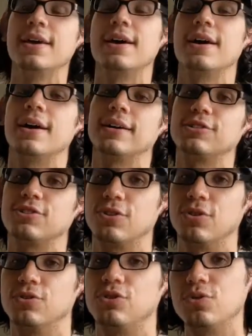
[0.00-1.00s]

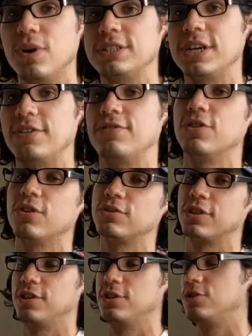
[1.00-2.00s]
So do watch out for those
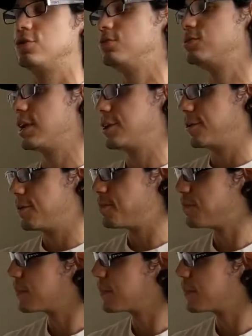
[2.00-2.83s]
on the YouTube channel.